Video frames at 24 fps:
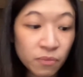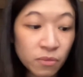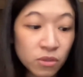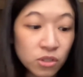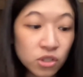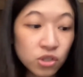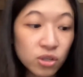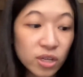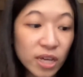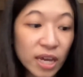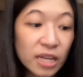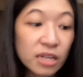
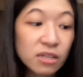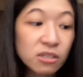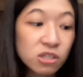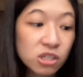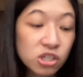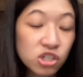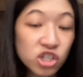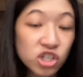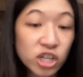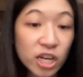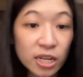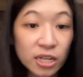So get a
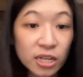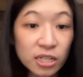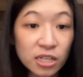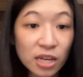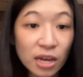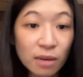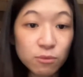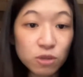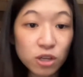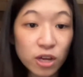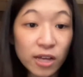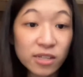chit chatting time
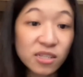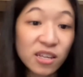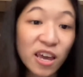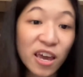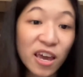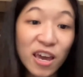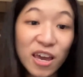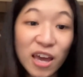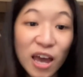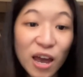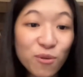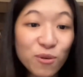to ask,
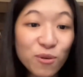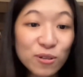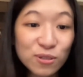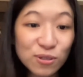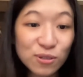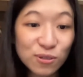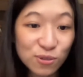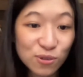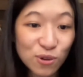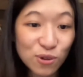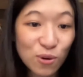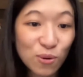hey, I want to
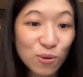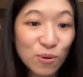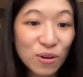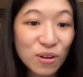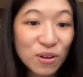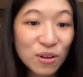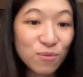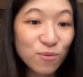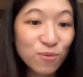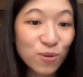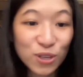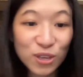know
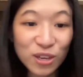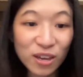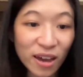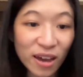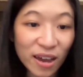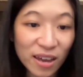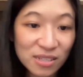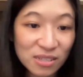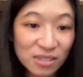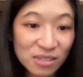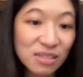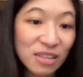what you
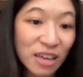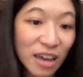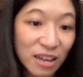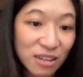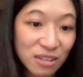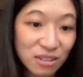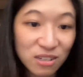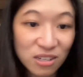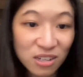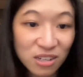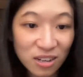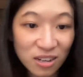guys
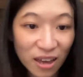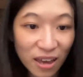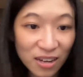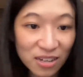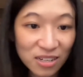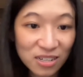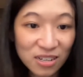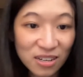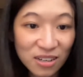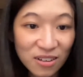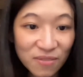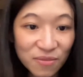get
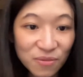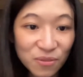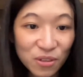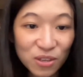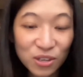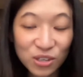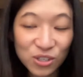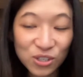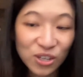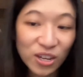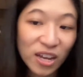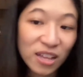tonight.
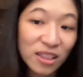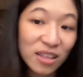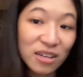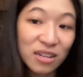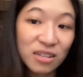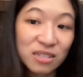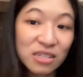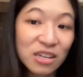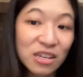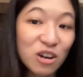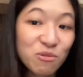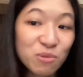Can you guys like
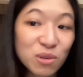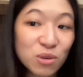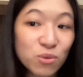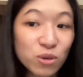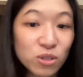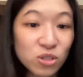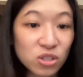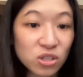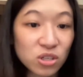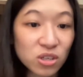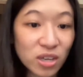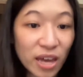tell me what
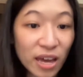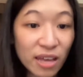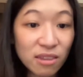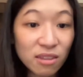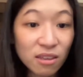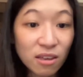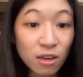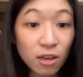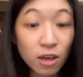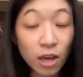do you get?